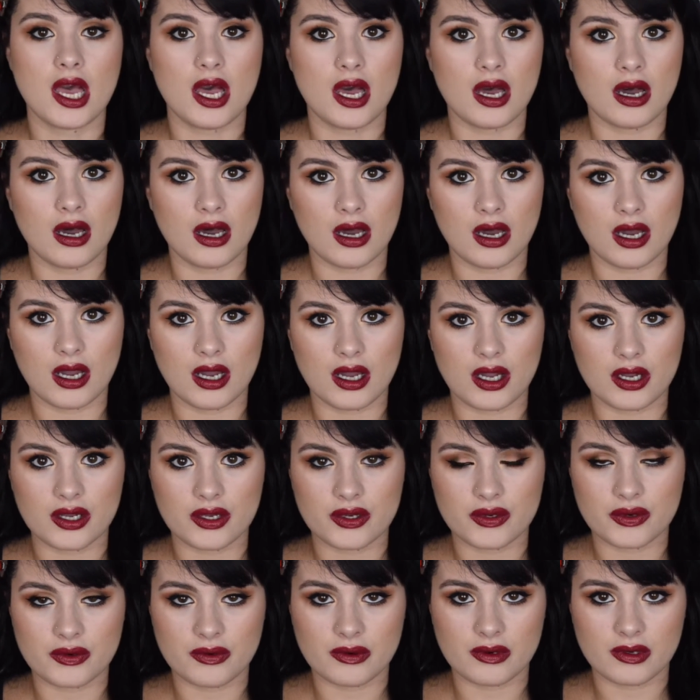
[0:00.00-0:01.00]

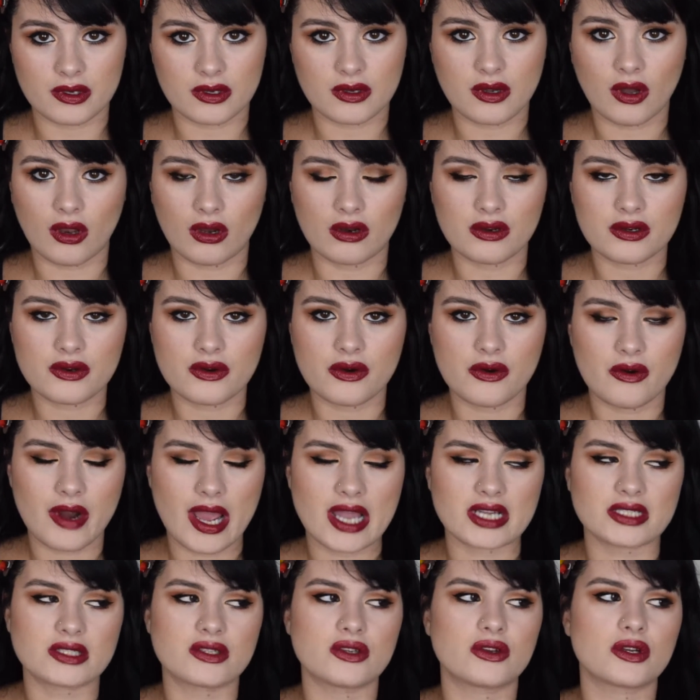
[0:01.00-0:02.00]
color
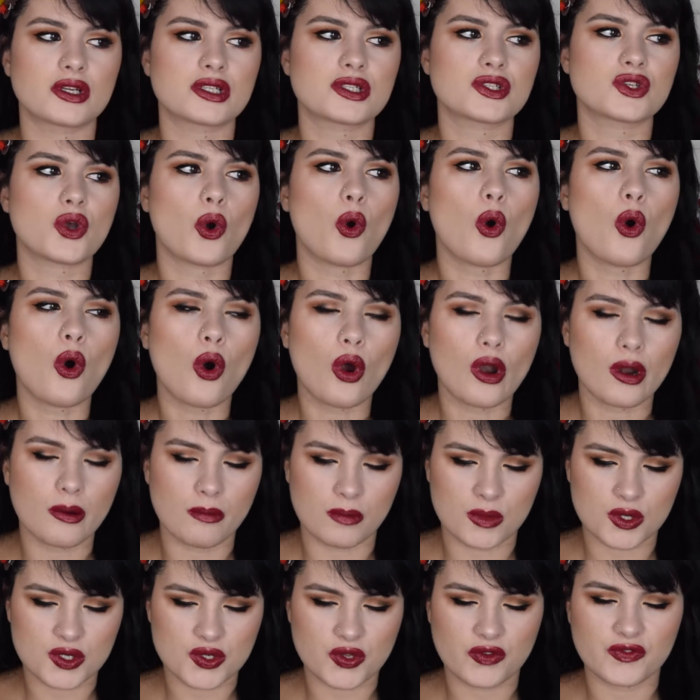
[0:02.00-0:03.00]
correctors, or
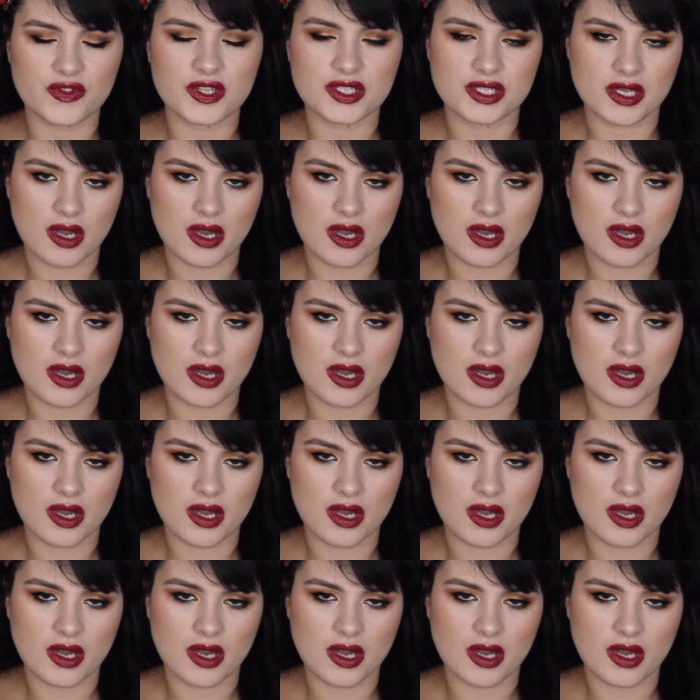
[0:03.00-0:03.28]
most of the